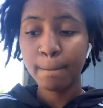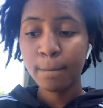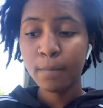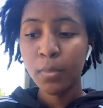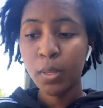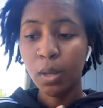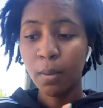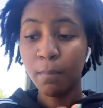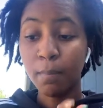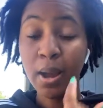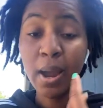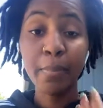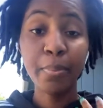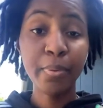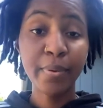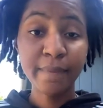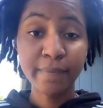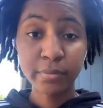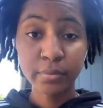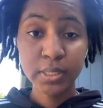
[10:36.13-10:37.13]
My
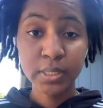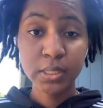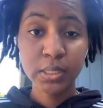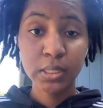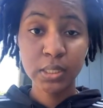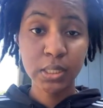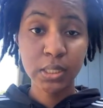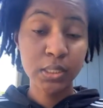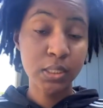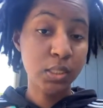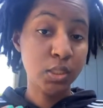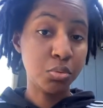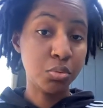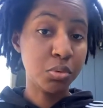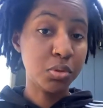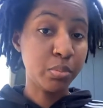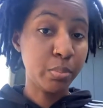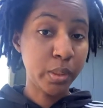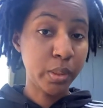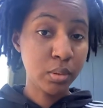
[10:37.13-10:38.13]
preference is to use
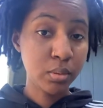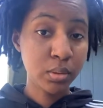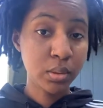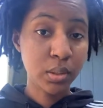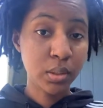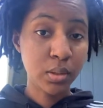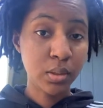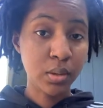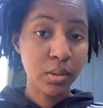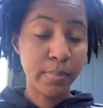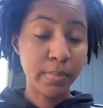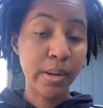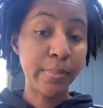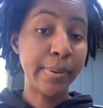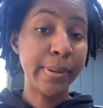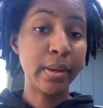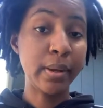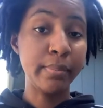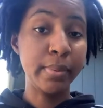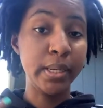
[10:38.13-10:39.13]
both. My
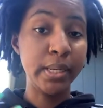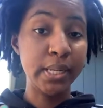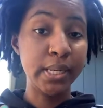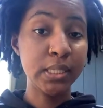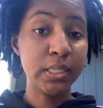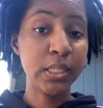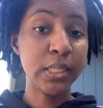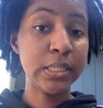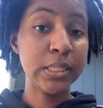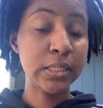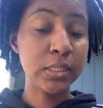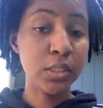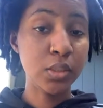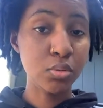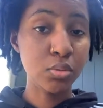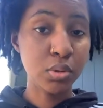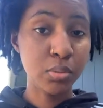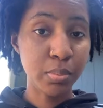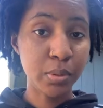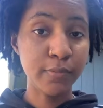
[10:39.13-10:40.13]
recommendation is to
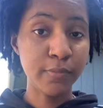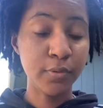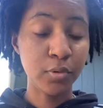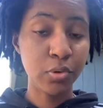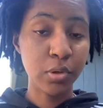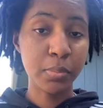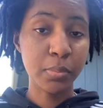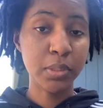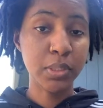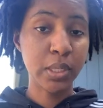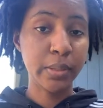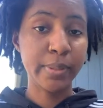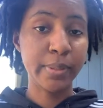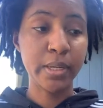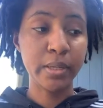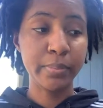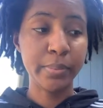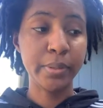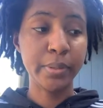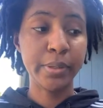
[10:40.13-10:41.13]
use both the Creamy Shea body
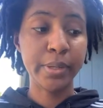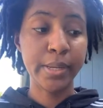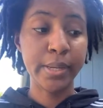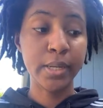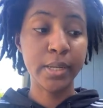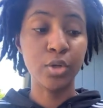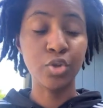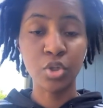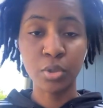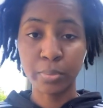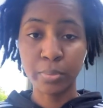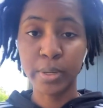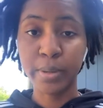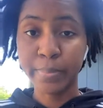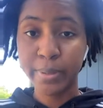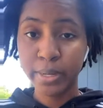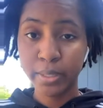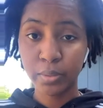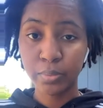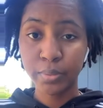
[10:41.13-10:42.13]
butter and the Triple A
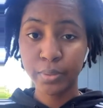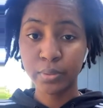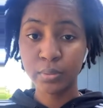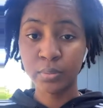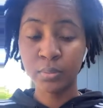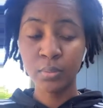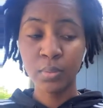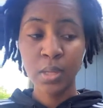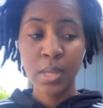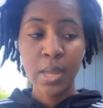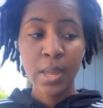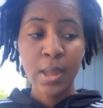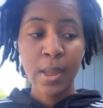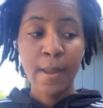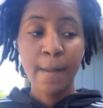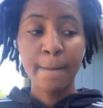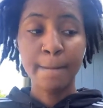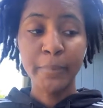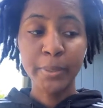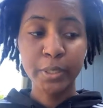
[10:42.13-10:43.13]
body oil,
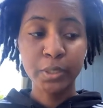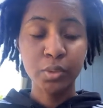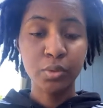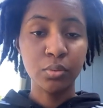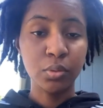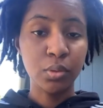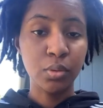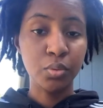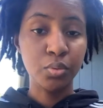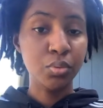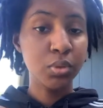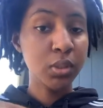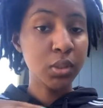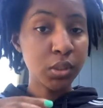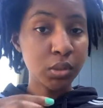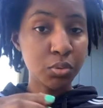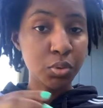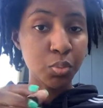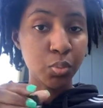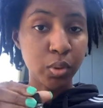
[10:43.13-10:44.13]
but you know, you could
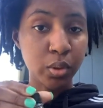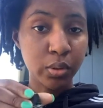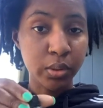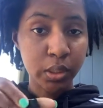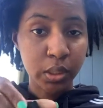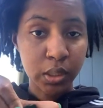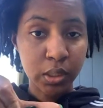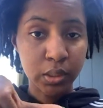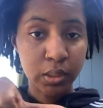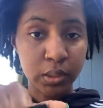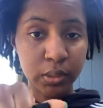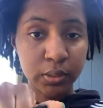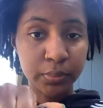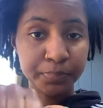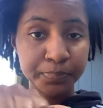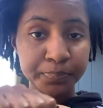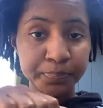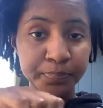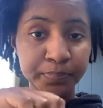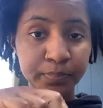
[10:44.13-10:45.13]
use one or the other.
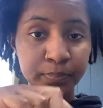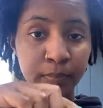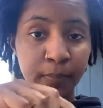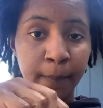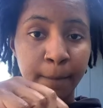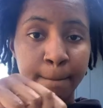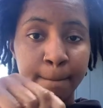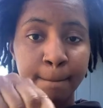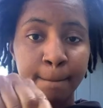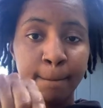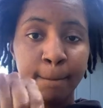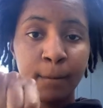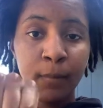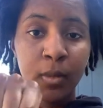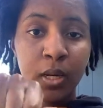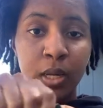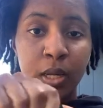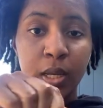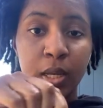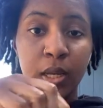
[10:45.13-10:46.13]

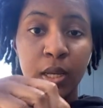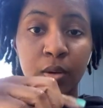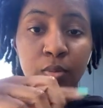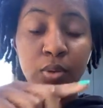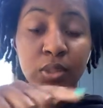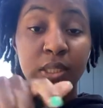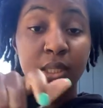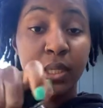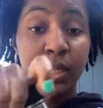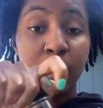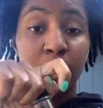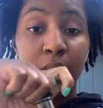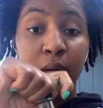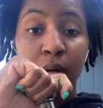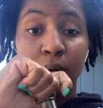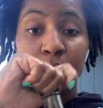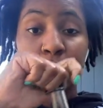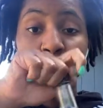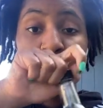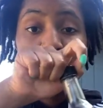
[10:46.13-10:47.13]
And once again,
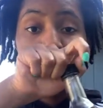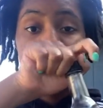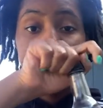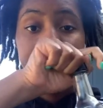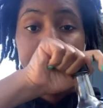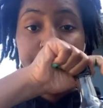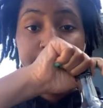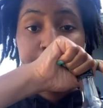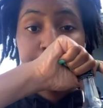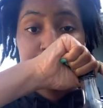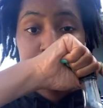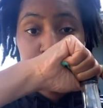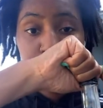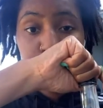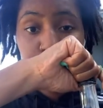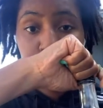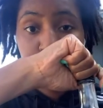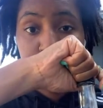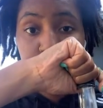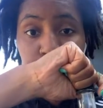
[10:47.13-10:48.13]
all
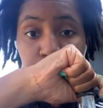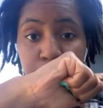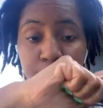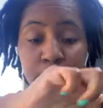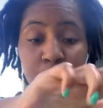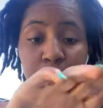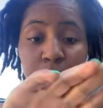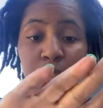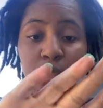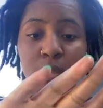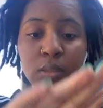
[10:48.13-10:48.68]
natural ingredients.